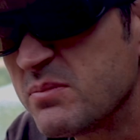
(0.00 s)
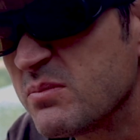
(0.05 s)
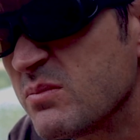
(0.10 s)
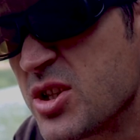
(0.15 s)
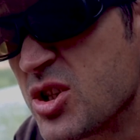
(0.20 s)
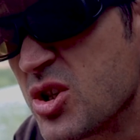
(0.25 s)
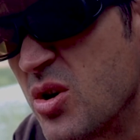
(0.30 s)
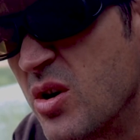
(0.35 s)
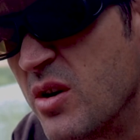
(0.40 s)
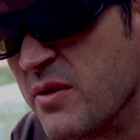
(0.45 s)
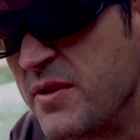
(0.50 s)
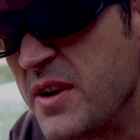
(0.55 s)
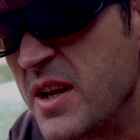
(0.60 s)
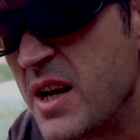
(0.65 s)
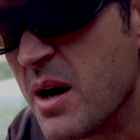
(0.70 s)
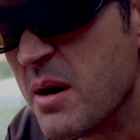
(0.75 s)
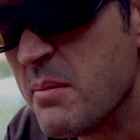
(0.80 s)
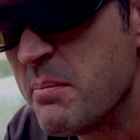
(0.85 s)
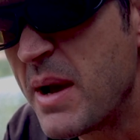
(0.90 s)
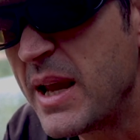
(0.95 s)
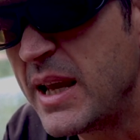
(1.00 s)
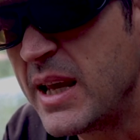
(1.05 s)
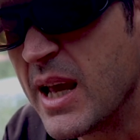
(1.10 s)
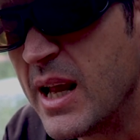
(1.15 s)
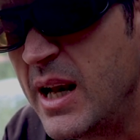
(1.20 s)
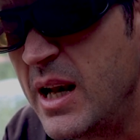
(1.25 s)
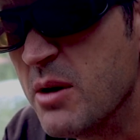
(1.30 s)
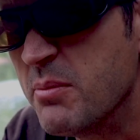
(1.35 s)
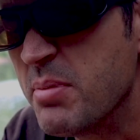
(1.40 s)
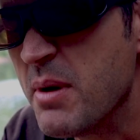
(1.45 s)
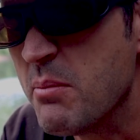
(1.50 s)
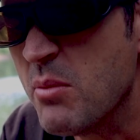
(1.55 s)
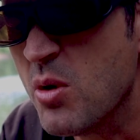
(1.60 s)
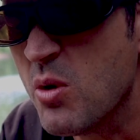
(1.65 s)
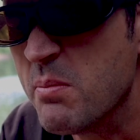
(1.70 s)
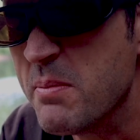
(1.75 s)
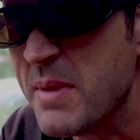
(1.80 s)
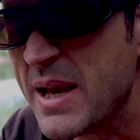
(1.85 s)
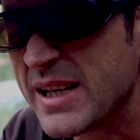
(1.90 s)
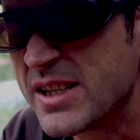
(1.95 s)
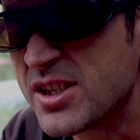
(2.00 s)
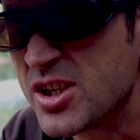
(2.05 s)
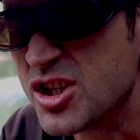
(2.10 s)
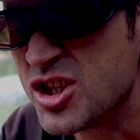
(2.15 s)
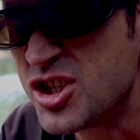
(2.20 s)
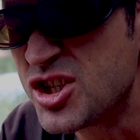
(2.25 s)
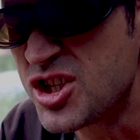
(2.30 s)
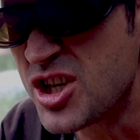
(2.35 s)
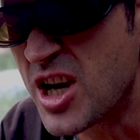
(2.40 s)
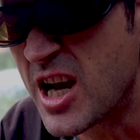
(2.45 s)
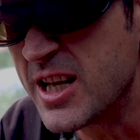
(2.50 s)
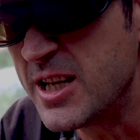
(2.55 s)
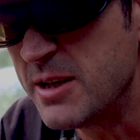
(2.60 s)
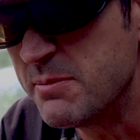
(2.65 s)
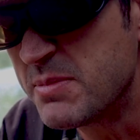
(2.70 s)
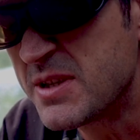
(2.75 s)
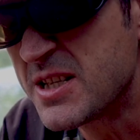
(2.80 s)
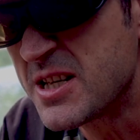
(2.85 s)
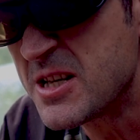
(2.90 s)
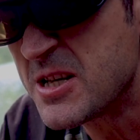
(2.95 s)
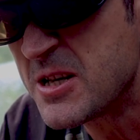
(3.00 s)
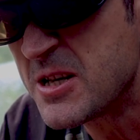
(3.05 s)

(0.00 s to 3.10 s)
sort of, you know, make it a little bit more mixer shaped.